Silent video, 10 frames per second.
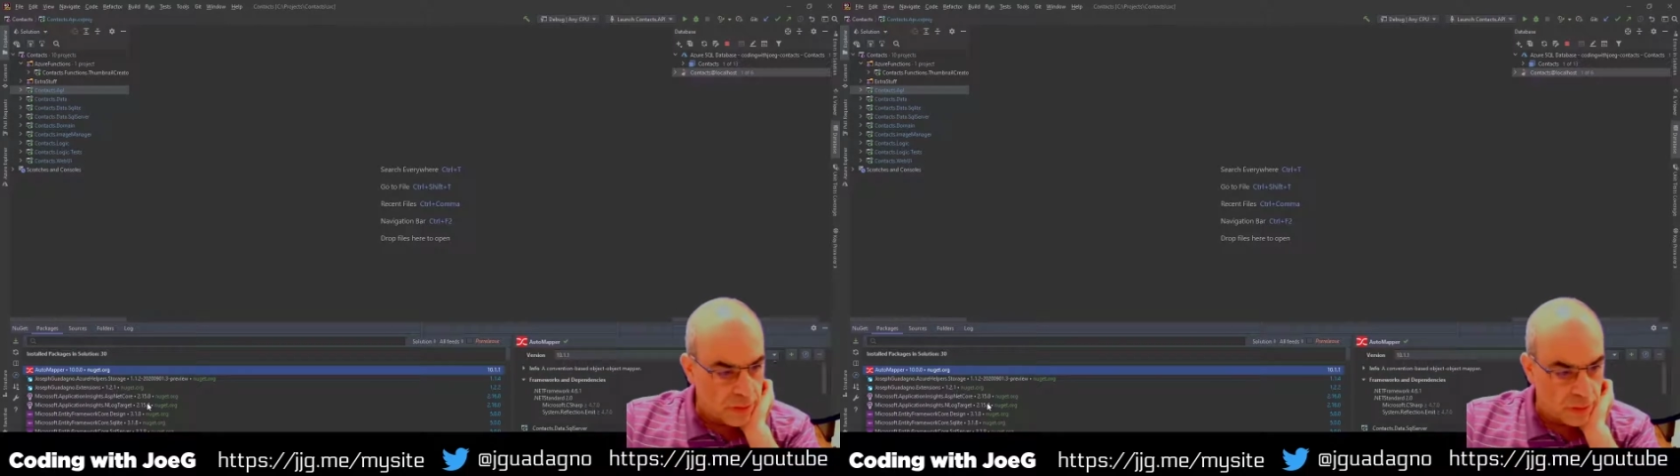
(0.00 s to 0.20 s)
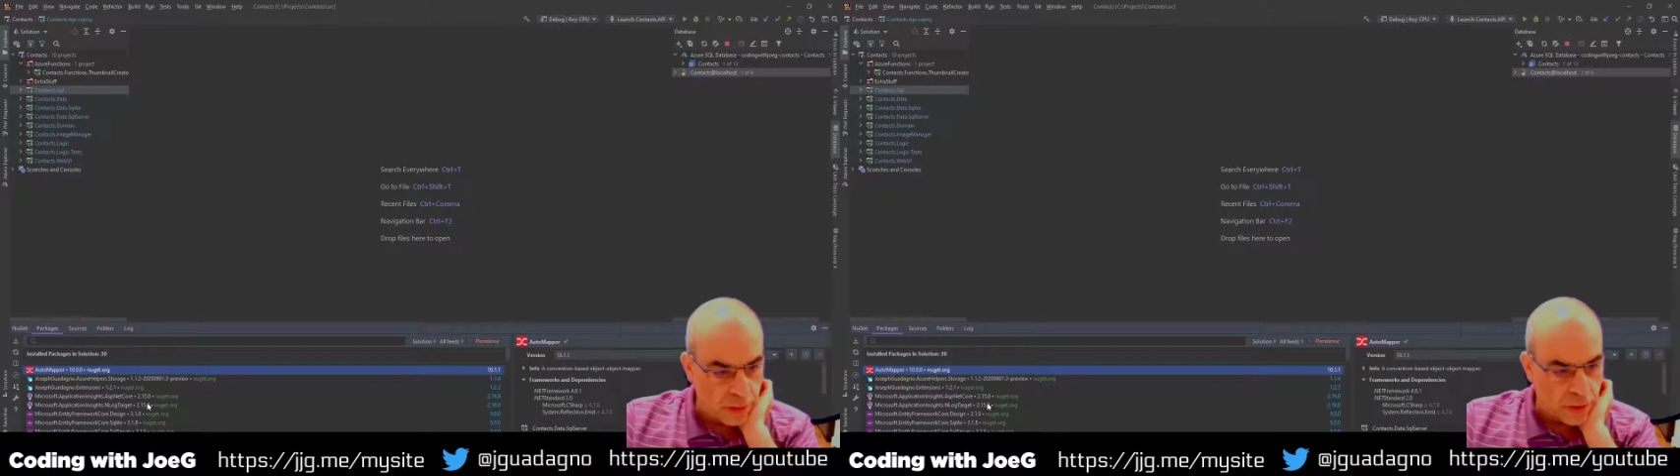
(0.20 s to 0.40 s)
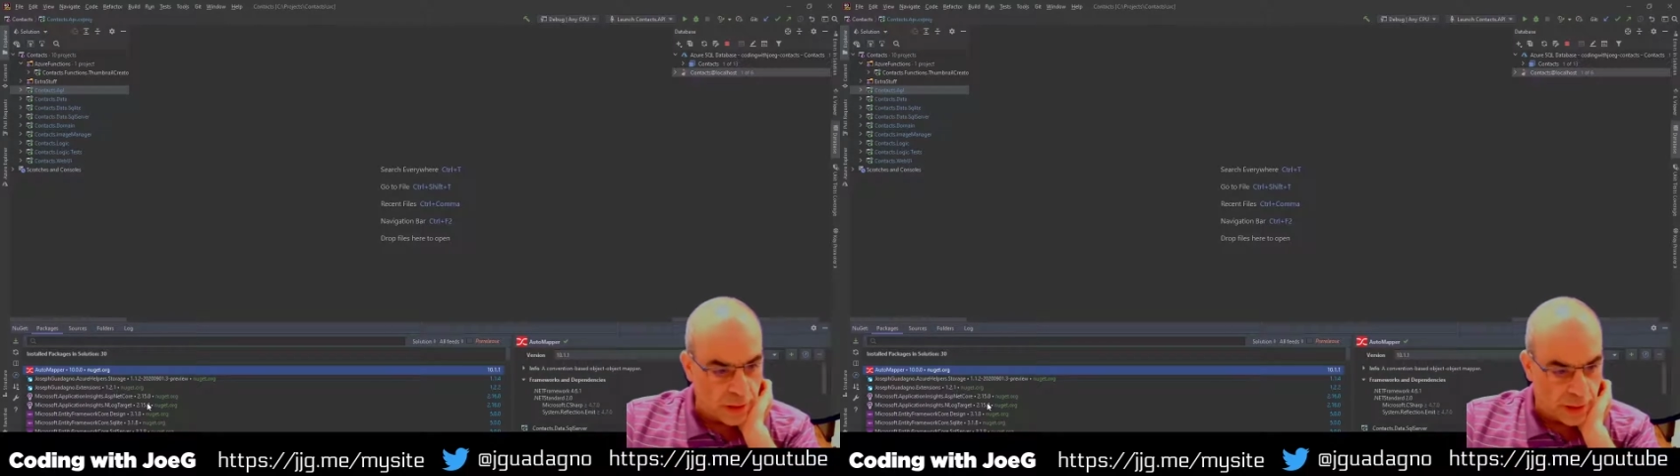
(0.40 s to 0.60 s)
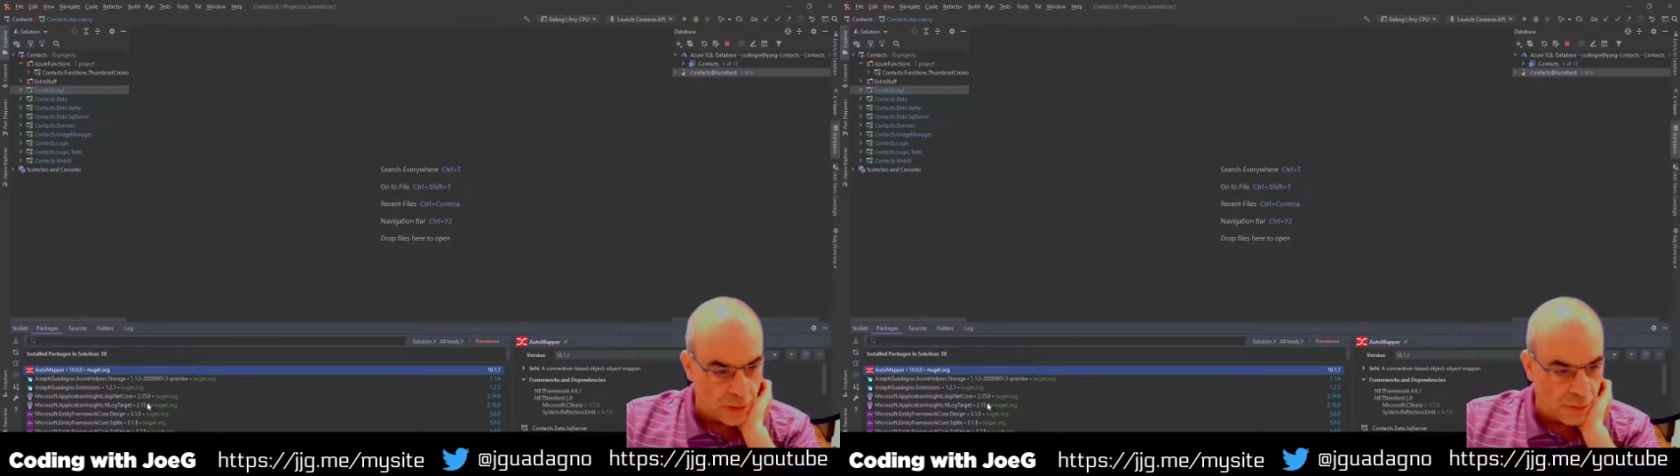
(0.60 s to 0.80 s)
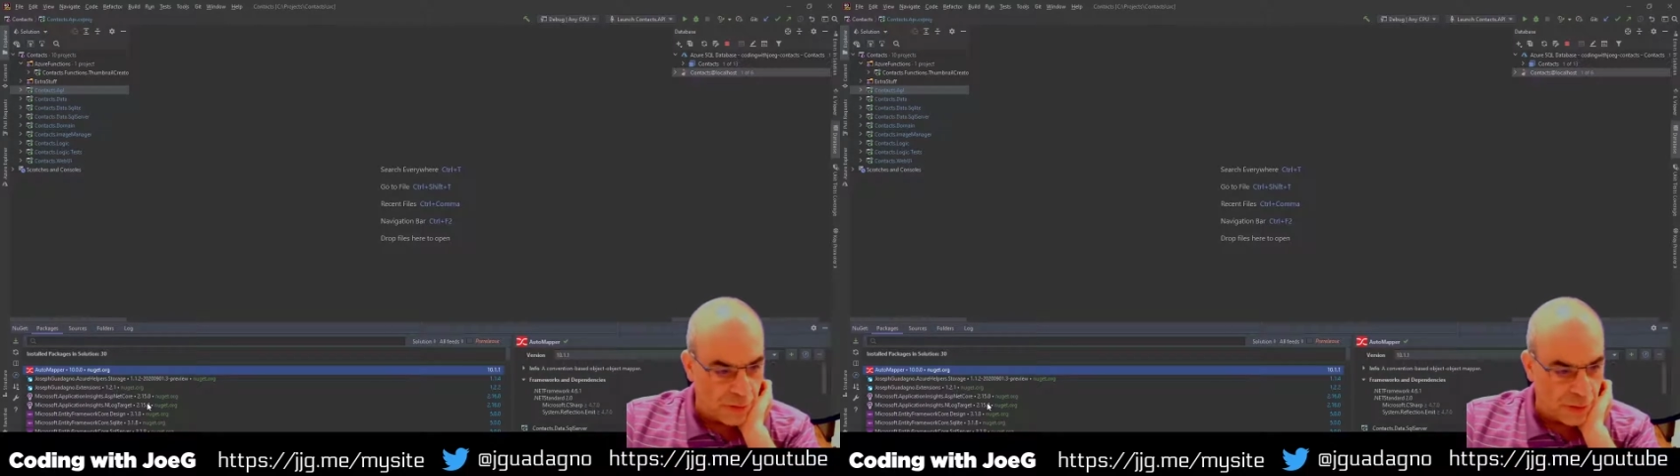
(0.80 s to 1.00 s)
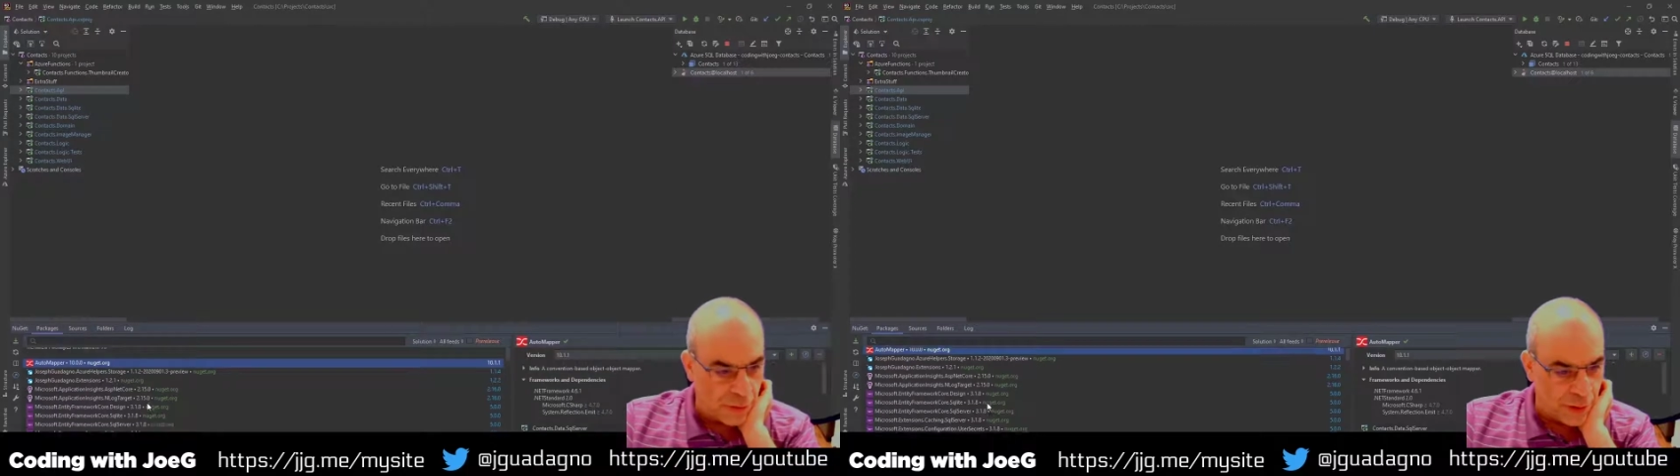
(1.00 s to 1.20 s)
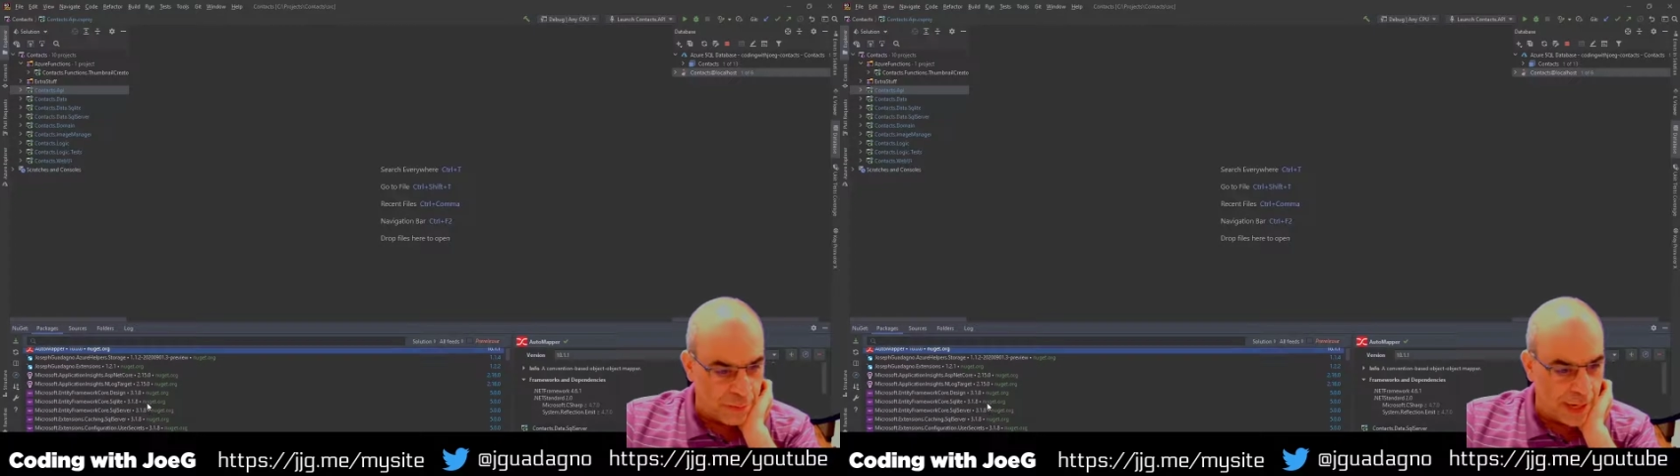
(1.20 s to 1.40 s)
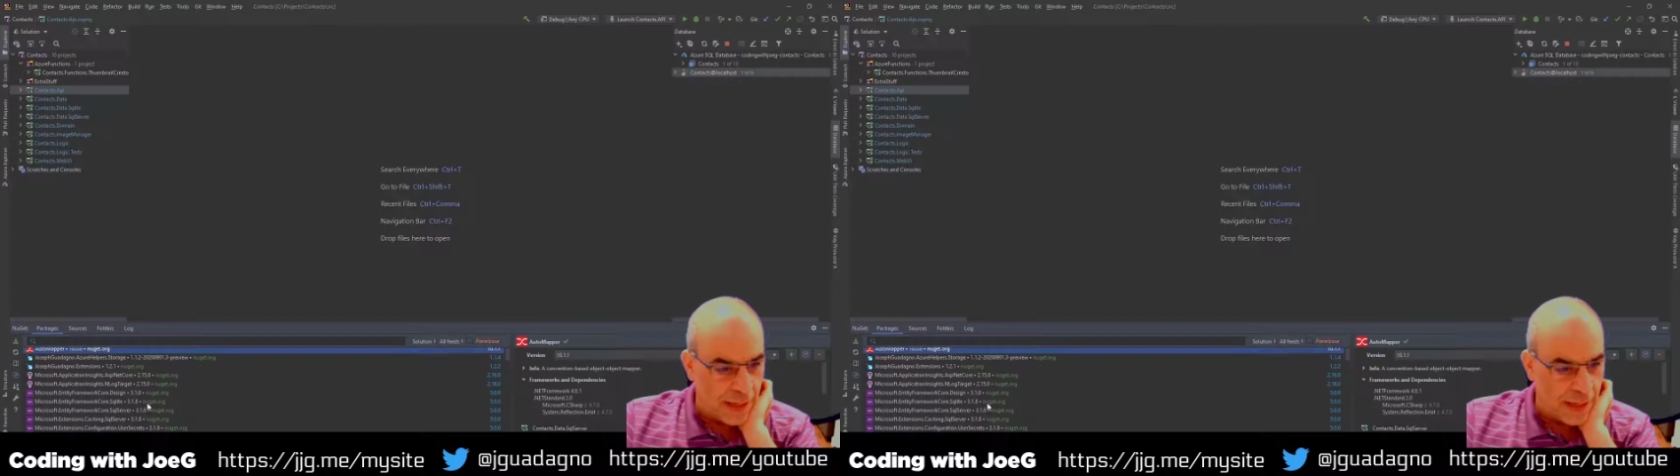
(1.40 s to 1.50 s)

So it looks like so far only my